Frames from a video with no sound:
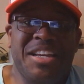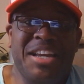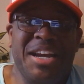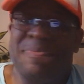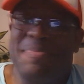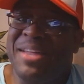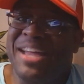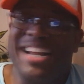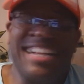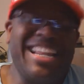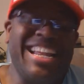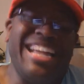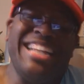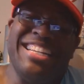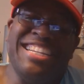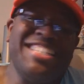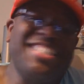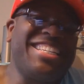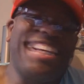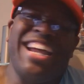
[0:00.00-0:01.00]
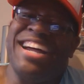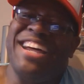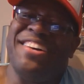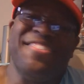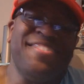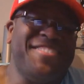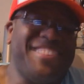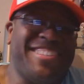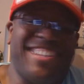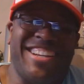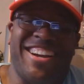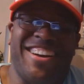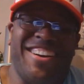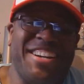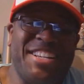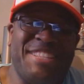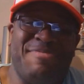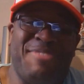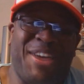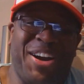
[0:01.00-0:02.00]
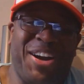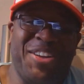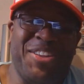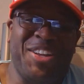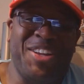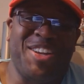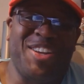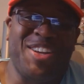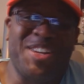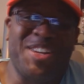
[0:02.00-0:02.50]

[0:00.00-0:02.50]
Yep, that does count. Sorry, it's part of the